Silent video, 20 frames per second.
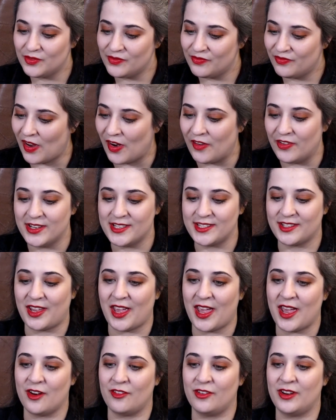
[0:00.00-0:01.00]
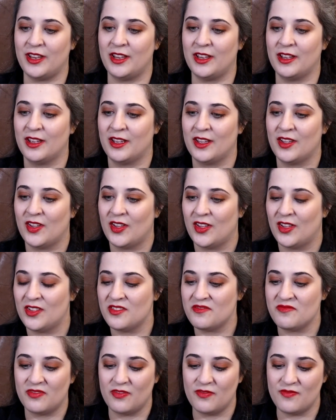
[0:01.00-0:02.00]
Very scary,
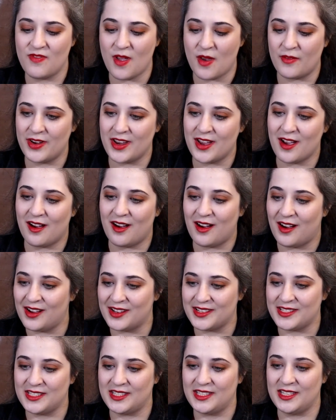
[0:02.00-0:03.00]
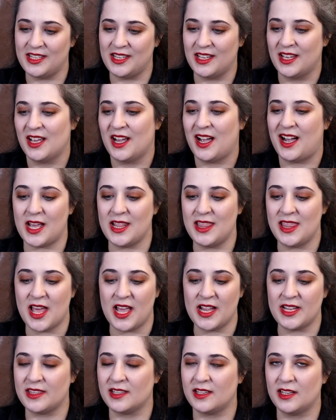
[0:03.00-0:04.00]
very arty. I
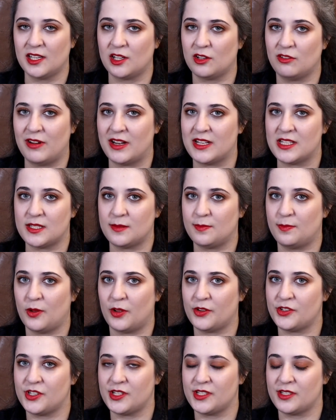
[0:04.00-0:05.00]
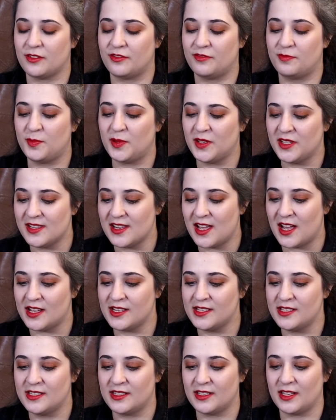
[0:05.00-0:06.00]
like the little red splotches of
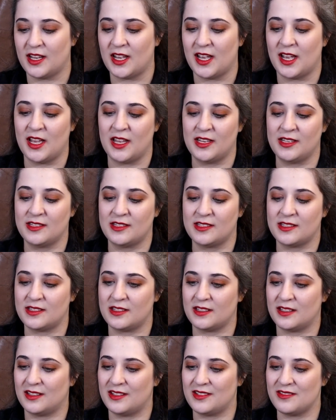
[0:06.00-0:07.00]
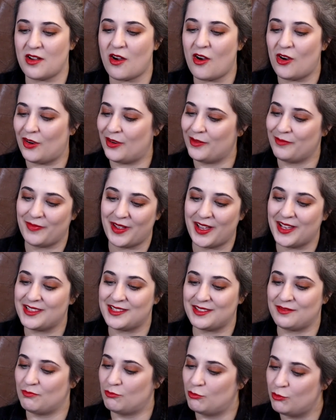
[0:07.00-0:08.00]
blood and
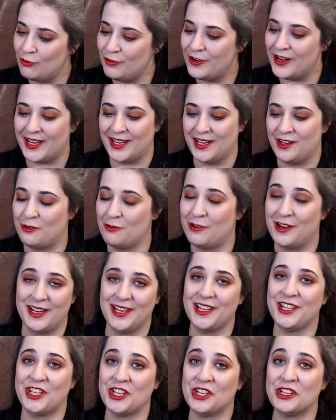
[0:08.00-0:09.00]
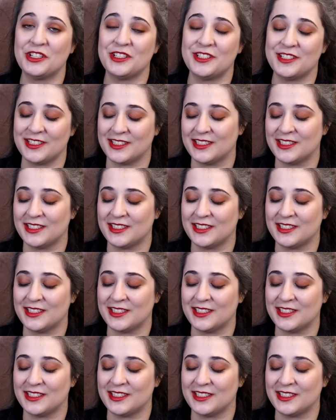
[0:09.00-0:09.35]
it's really, really good.